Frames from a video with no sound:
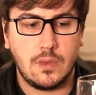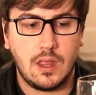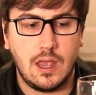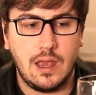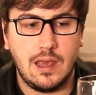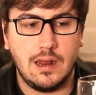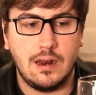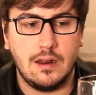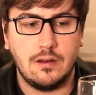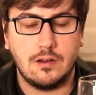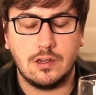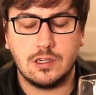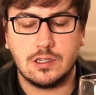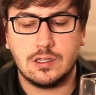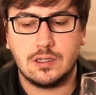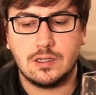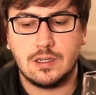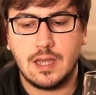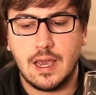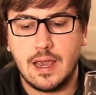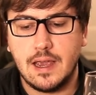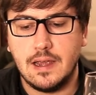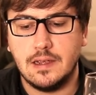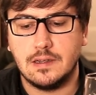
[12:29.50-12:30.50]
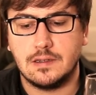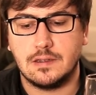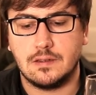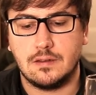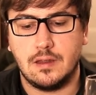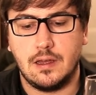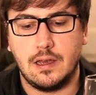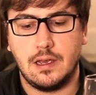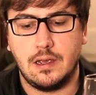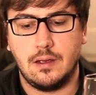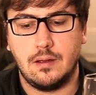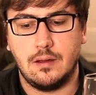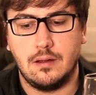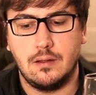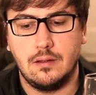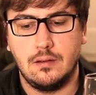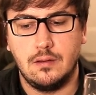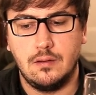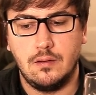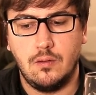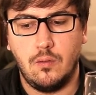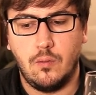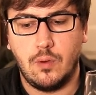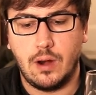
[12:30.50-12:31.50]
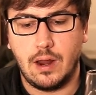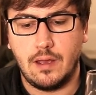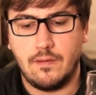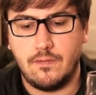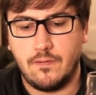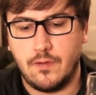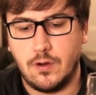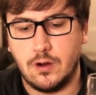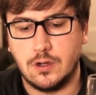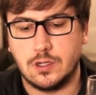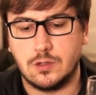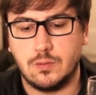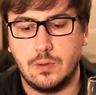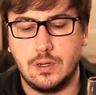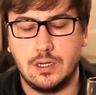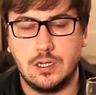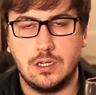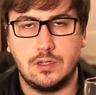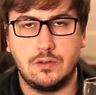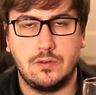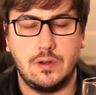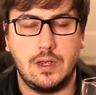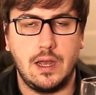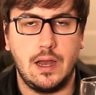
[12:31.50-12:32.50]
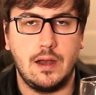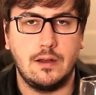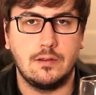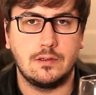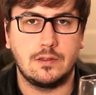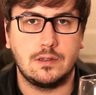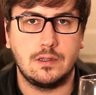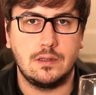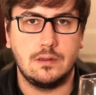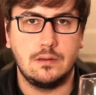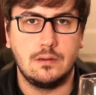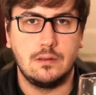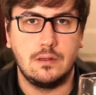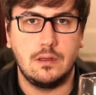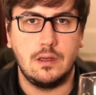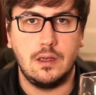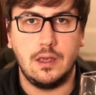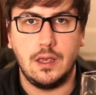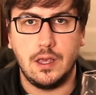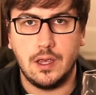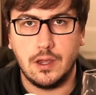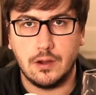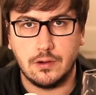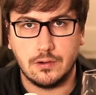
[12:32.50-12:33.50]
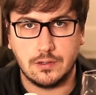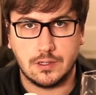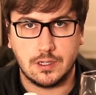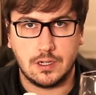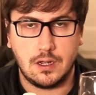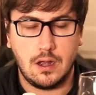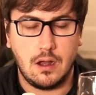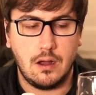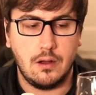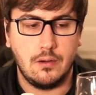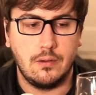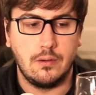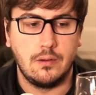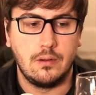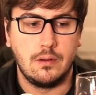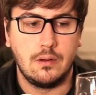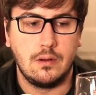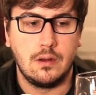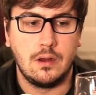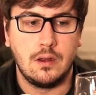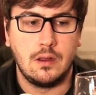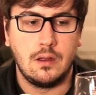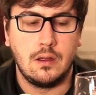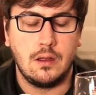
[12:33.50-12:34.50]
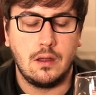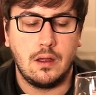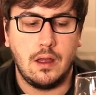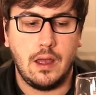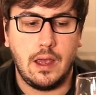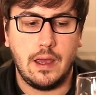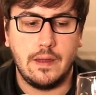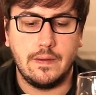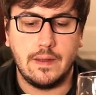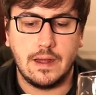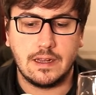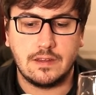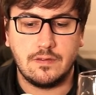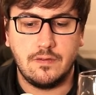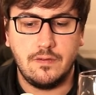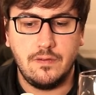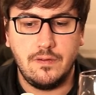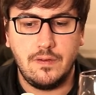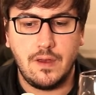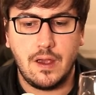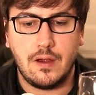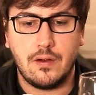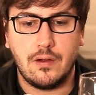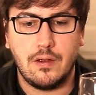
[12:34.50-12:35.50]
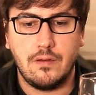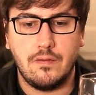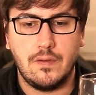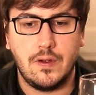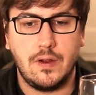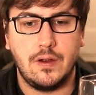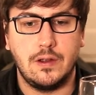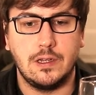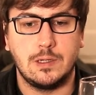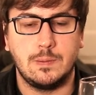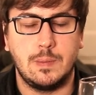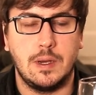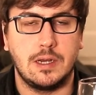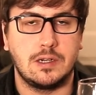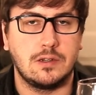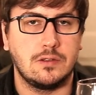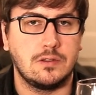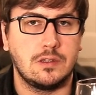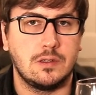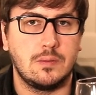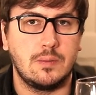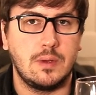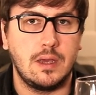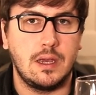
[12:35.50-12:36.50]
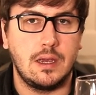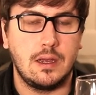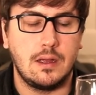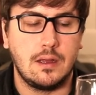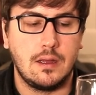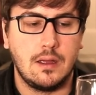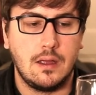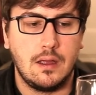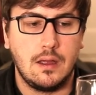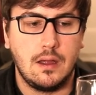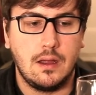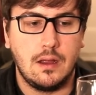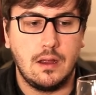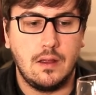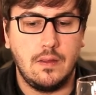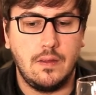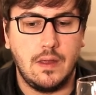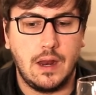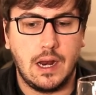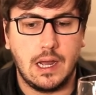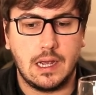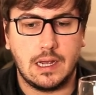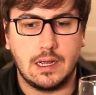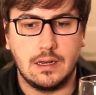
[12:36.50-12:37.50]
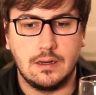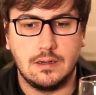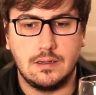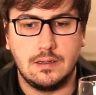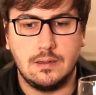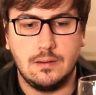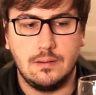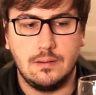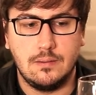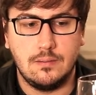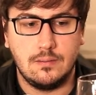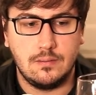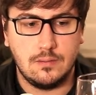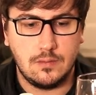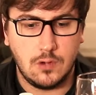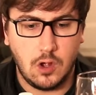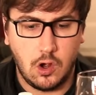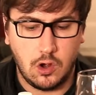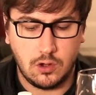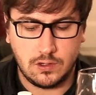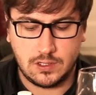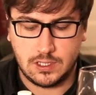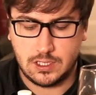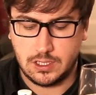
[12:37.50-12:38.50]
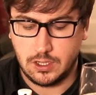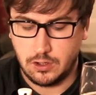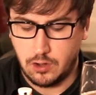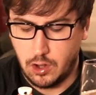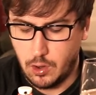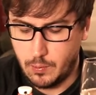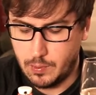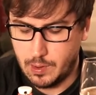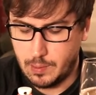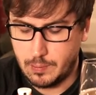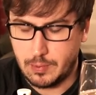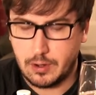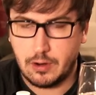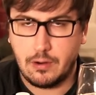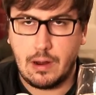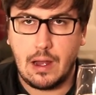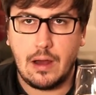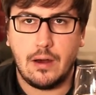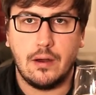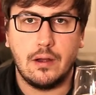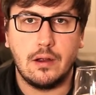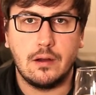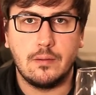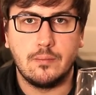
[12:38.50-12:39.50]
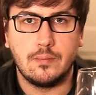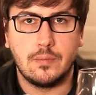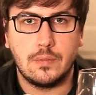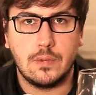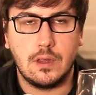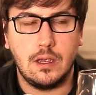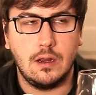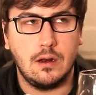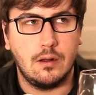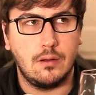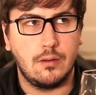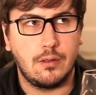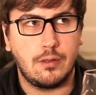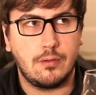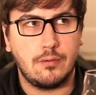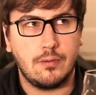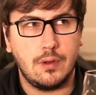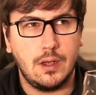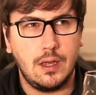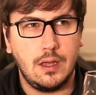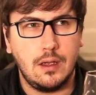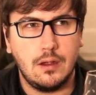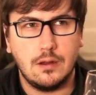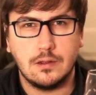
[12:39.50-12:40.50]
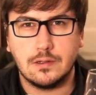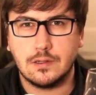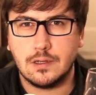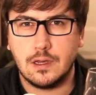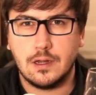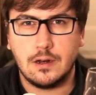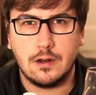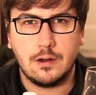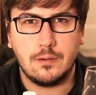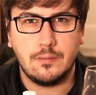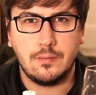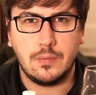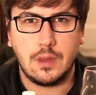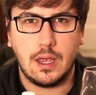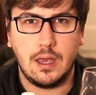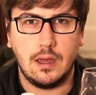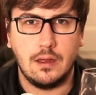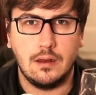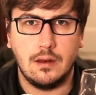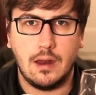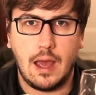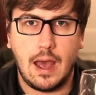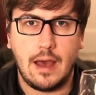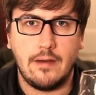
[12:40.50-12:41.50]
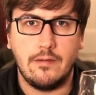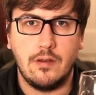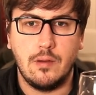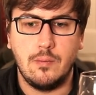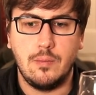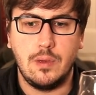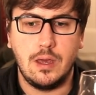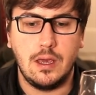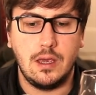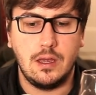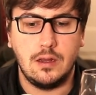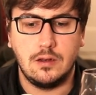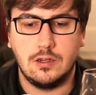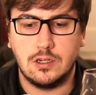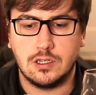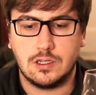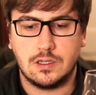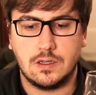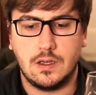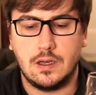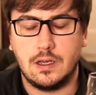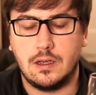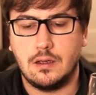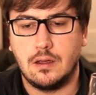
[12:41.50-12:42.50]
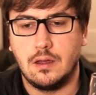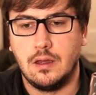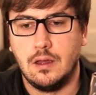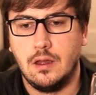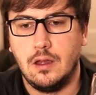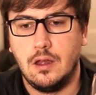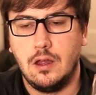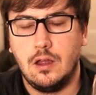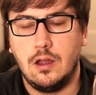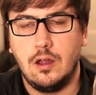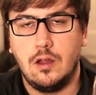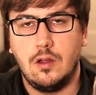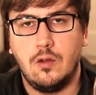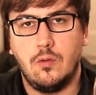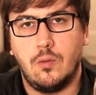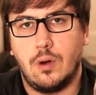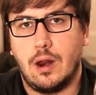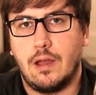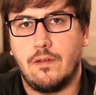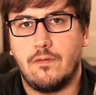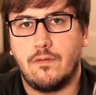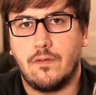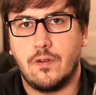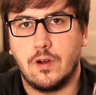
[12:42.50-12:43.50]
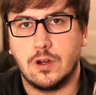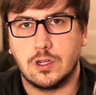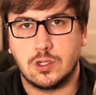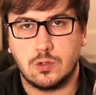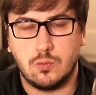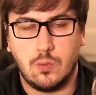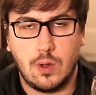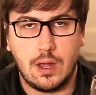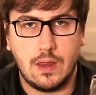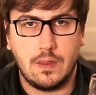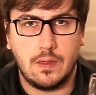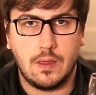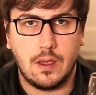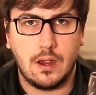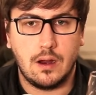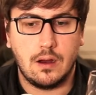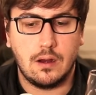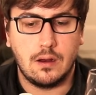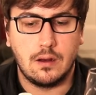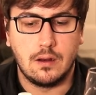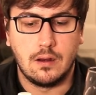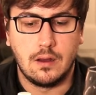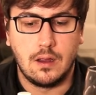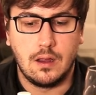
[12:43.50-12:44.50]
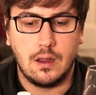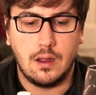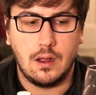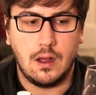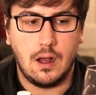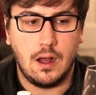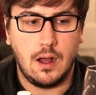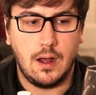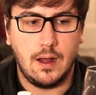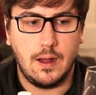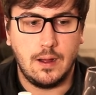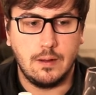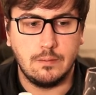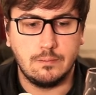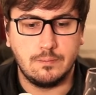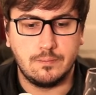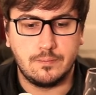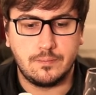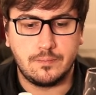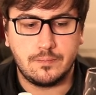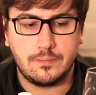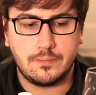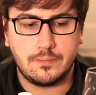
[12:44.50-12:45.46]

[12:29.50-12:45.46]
and it just tastes like when I first went to Treehouse years ago. And that's very, very special to me that I can still open up a growler, you know, three years later and have it be just like when I first went there. Um,